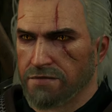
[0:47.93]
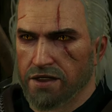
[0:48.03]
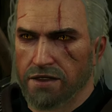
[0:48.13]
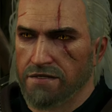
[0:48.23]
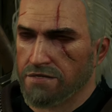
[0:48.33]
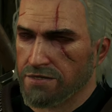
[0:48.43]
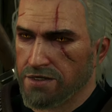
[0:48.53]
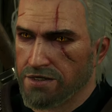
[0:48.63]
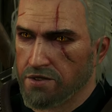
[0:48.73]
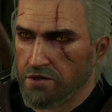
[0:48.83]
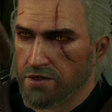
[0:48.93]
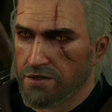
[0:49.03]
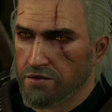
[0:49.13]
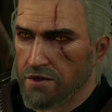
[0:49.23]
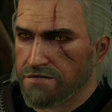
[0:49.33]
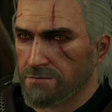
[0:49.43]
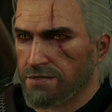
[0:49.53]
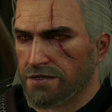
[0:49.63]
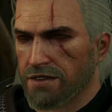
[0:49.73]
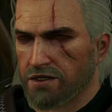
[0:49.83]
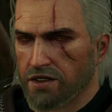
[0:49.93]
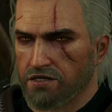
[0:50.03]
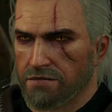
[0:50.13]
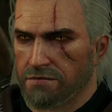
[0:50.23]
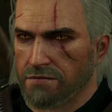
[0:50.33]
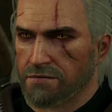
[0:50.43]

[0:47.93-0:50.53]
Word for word: The Baron have anything to do with his wife's miscarriage?